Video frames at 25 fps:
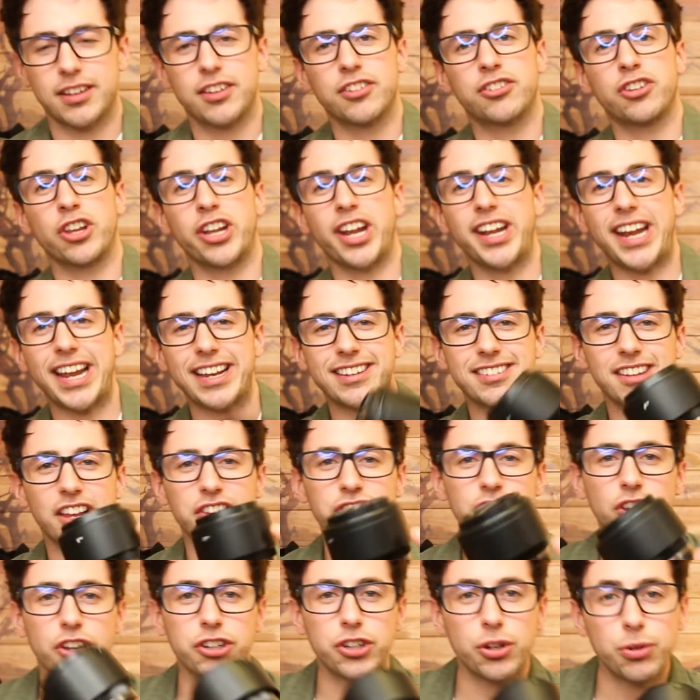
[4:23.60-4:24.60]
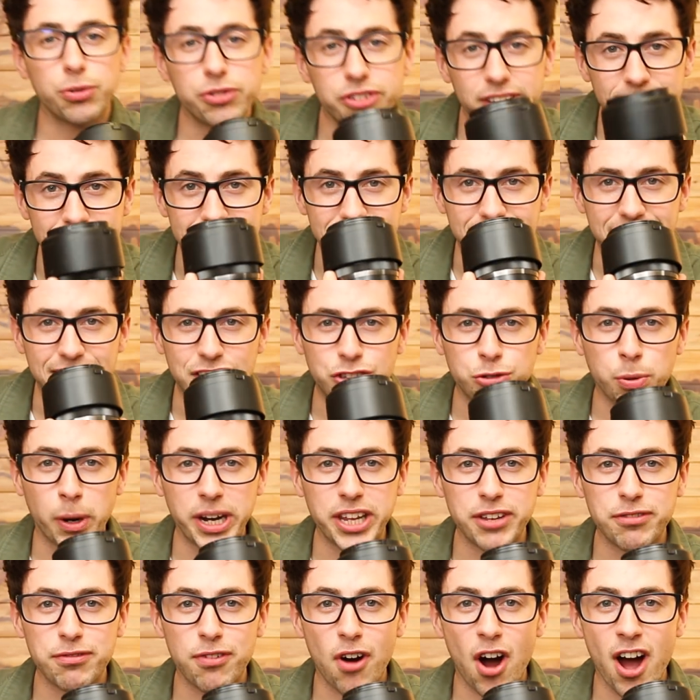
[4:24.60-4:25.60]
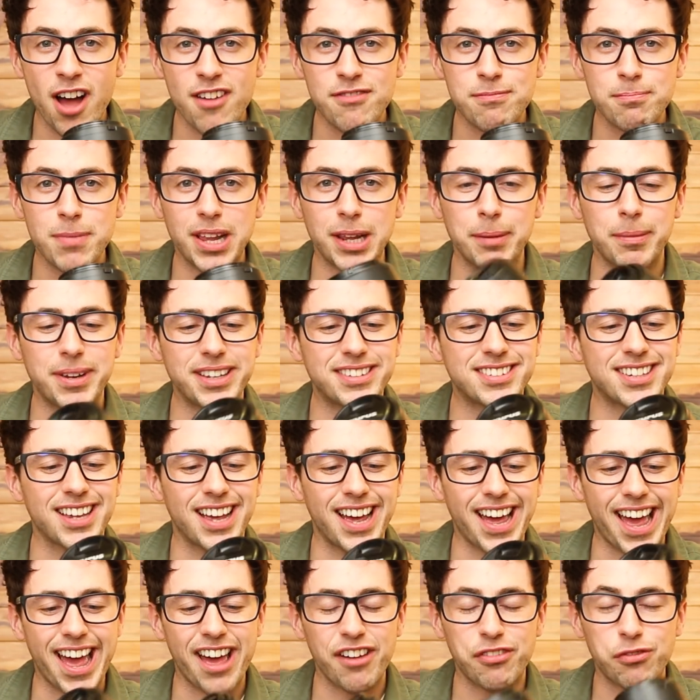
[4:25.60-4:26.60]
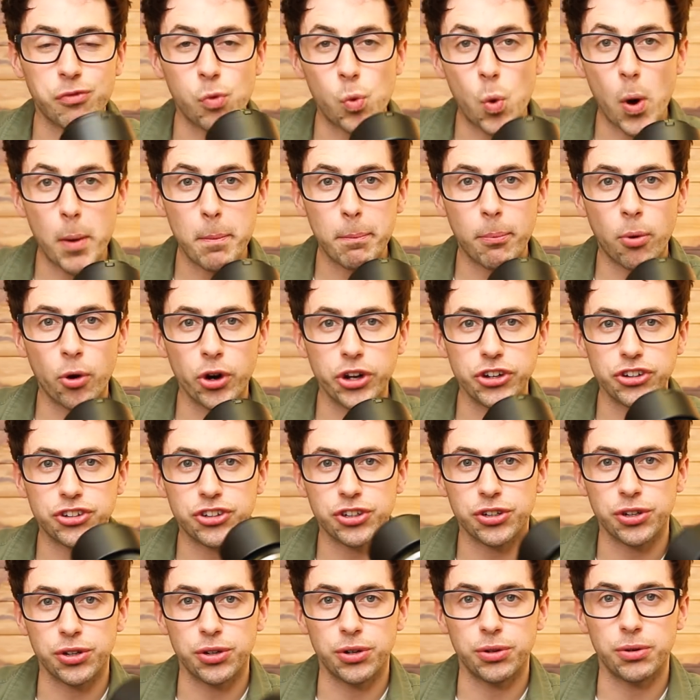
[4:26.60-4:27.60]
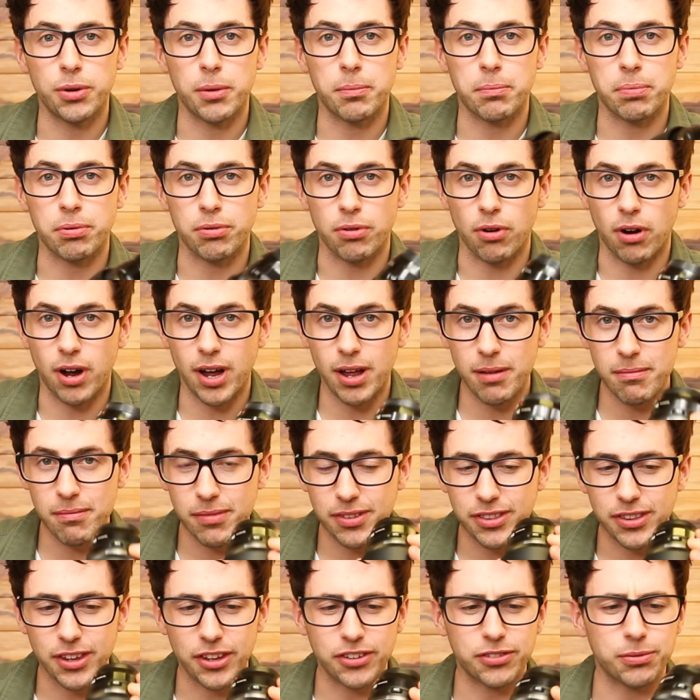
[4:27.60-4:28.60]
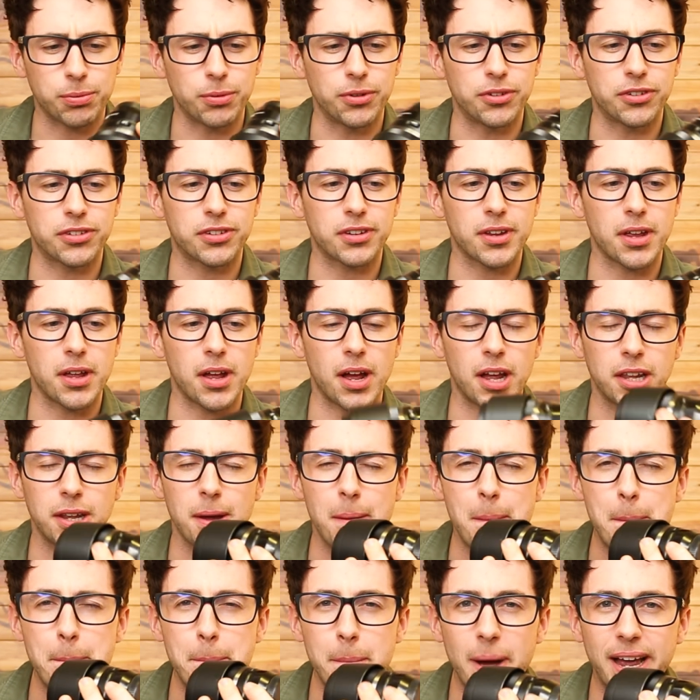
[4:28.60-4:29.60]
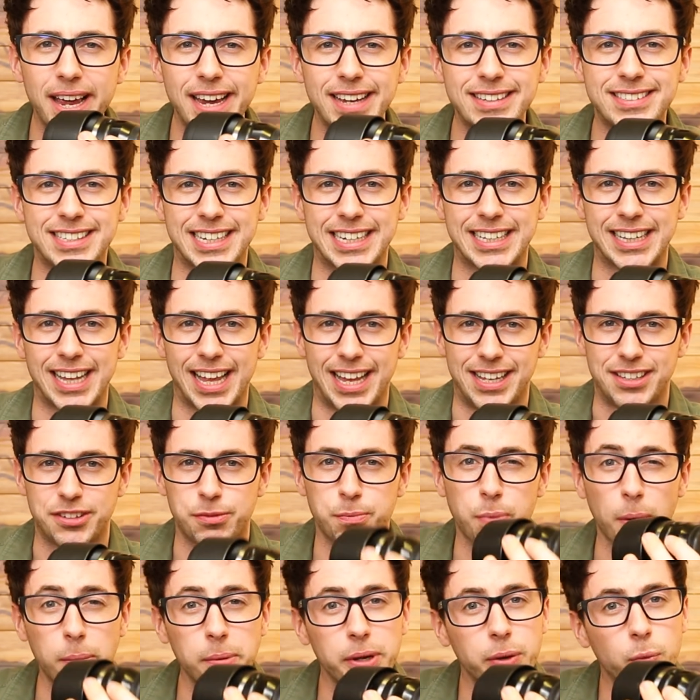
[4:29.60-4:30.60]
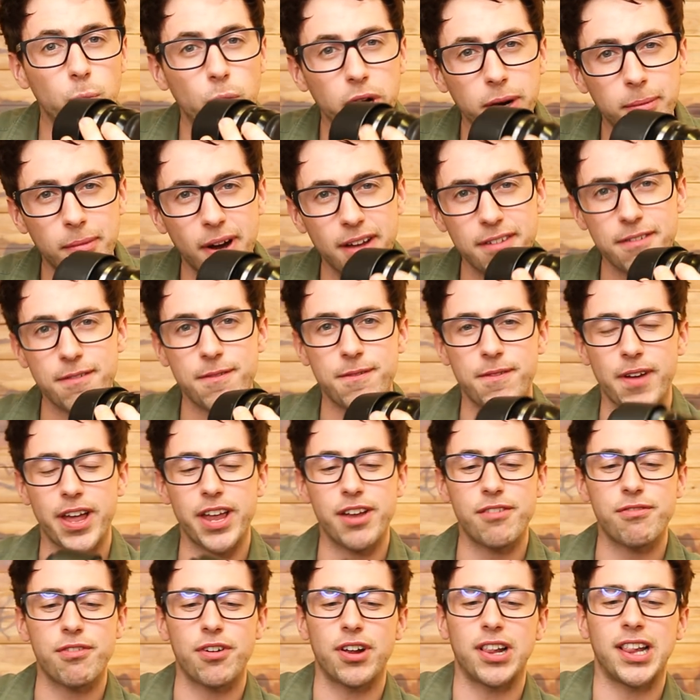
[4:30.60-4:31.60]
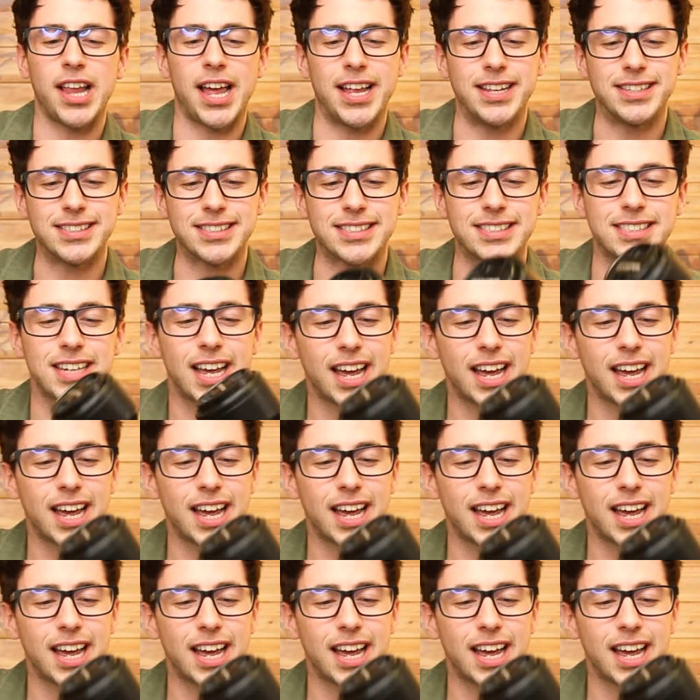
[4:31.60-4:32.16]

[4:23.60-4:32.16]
So the next lens I used is the 25mm f1.2 prime. This was an amazing lens, probably one of my favorite lenses.